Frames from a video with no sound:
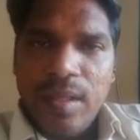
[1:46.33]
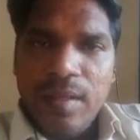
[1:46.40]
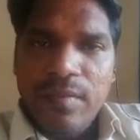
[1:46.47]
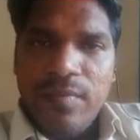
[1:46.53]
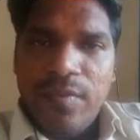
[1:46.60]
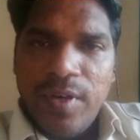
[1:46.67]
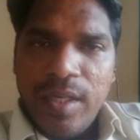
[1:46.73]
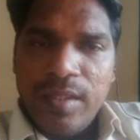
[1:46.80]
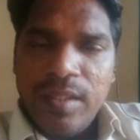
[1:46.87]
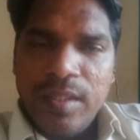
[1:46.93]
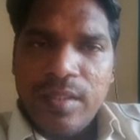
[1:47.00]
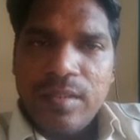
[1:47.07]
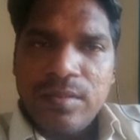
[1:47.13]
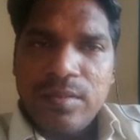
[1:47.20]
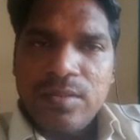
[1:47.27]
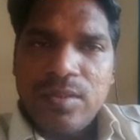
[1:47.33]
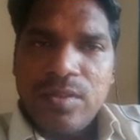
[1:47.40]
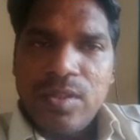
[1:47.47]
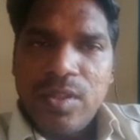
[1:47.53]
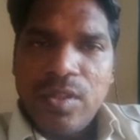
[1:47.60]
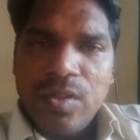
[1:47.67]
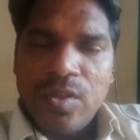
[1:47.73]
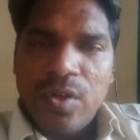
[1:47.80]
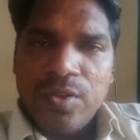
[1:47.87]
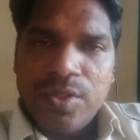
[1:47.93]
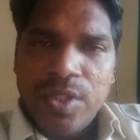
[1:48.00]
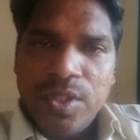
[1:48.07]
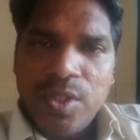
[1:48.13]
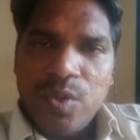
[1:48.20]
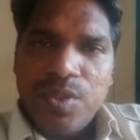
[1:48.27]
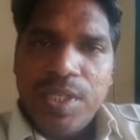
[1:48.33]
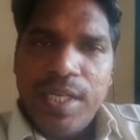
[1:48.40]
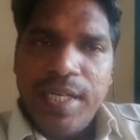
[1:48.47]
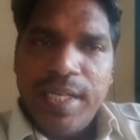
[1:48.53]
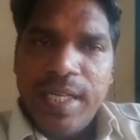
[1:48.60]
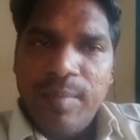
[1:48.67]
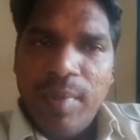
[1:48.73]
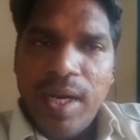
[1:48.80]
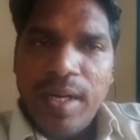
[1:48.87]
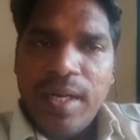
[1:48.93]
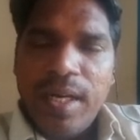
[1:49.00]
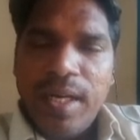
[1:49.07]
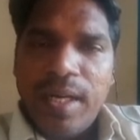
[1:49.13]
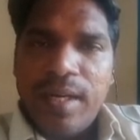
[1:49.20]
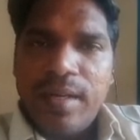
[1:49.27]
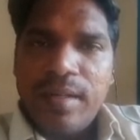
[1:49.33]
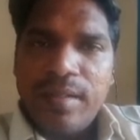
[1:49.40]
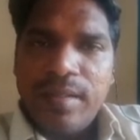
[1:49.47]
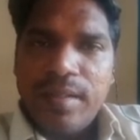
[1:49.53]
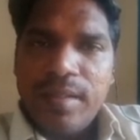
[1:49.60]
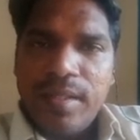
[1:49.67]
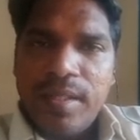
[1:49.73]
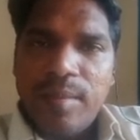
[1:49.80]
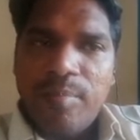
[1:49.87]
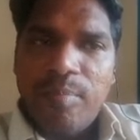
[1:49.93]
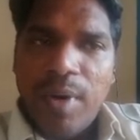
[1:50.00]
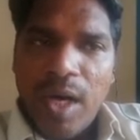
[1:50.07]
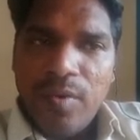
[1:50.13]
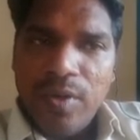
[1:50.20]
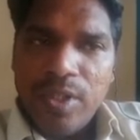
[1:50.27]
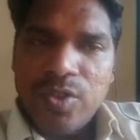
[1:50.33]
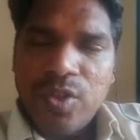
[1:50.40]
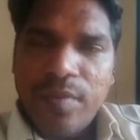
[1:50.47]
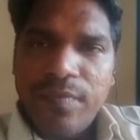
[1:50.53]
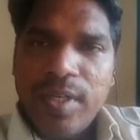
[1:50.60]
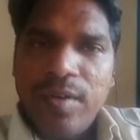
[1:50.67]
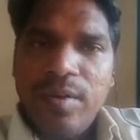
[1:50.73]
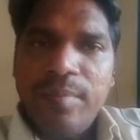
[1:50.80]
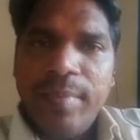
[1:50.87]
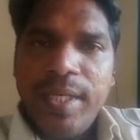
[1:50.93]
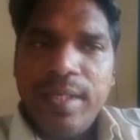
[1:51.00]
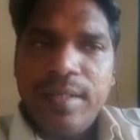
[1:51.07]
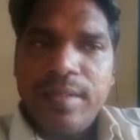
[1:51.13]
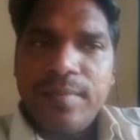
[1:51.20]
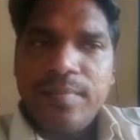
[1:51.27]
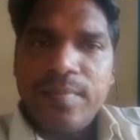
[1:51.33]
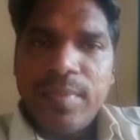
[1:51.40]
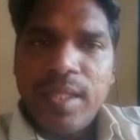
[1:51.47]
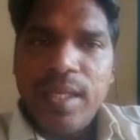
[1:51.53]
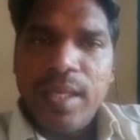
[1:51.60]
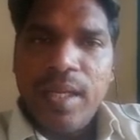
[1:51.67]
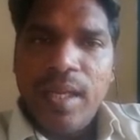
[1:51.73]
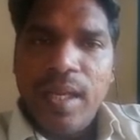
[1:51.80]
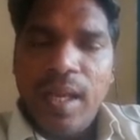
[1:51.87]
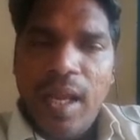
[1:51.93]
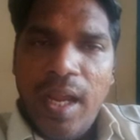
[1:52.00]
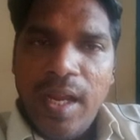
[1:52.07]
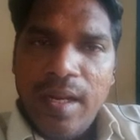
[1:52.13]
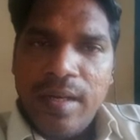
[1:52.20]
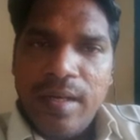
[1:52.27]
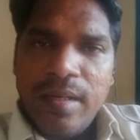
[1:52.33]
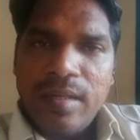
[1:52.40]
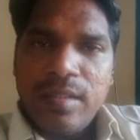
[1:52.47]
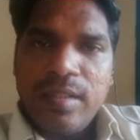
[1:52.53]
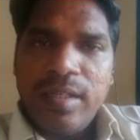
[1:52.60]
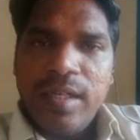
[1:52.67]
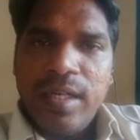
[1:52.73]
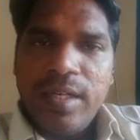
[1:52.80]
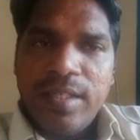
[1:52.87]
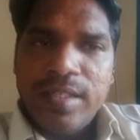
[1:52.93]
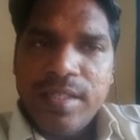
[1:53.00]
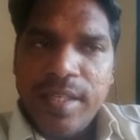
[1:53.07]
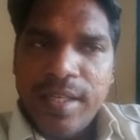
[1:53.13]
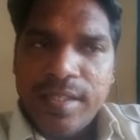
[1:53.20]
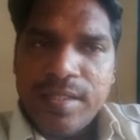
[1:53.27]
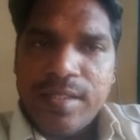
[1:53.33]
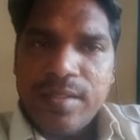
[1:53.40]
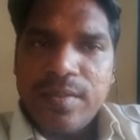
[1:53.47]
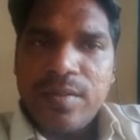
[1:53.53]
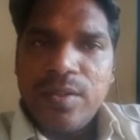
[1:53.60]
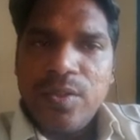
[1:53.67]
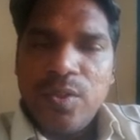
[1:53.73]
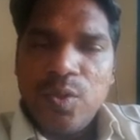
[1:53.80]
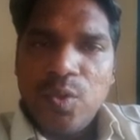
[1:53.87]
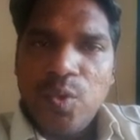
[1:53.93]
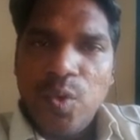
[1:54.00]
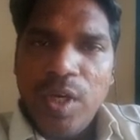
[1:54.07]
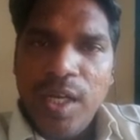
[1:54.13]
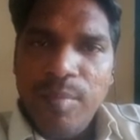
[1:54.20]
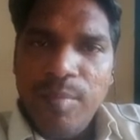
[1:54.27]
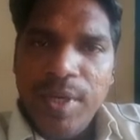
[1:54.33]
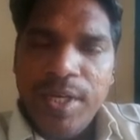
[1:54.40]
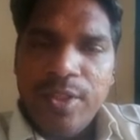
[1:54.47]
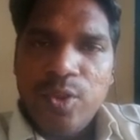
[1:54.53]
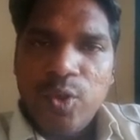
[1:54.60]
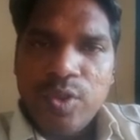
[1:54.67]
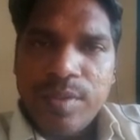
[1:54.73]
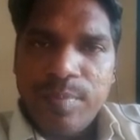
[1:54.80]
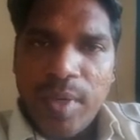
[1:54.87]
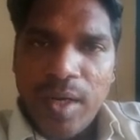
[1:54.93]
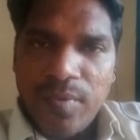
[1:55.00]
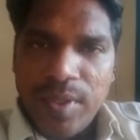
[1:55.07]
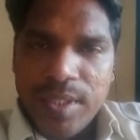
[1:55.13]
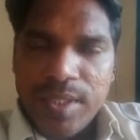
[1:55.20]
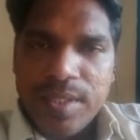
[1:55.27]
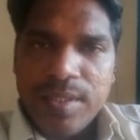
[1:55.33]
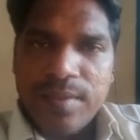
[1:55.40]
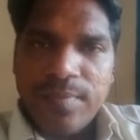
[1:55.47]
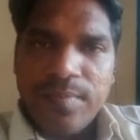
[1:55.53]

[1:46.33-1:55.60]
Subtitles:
Further, constitution demarcate the powers of government and it seeks to limit those powers.